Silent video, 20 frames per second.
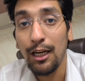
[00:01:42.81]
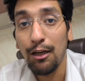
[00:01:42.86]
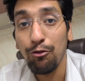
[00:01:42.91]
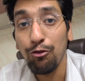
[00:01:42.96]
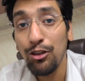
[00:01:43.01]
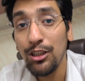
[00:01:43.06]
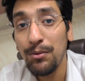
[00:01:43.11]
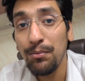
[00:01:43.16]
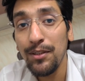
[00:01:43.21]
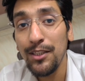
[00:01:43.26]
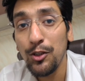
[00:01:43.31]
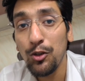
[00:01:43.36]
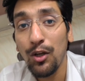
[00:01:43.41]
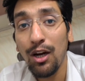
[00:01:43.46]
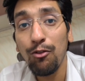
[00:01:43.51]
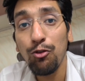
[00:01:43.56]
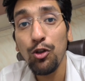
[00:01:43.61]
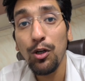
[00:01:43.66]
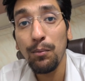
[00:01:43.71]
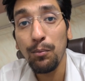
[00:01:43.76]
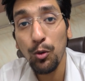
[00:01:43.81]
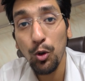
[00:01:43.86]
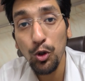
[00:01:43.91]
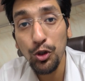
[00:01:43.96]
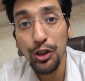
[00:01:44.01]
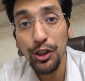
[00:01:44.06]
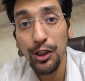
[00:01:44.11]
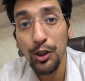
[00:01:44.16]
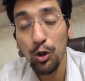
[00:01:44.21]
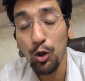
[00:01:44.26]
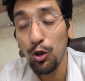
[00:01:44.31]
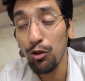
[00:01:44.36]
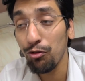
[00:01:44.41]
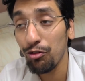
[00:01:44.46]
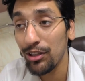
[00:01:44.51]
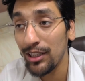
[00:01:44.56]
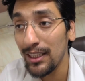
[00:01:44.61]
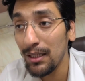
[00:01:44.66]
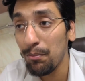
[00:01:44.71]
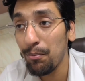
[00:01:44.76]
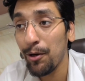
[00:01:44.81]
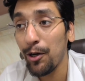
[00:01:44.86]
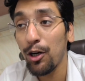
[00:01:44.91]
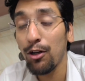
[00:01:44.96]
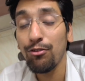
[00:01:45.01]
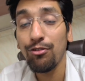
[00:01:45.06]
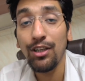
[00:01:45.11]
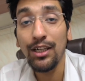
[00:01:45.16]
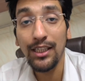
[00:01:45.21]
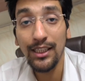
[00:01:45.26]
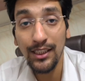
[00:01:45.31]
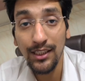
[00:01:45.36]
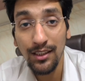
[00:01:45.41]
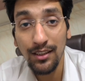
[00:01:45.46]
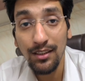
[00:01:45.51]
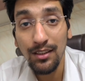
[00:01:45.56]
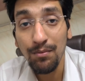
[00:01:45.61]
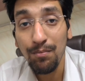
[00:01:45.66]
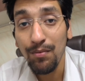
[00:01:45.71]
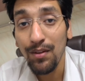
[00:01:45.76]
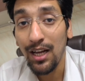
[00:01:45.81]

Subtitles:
which means you have to approach the court within a period of a year,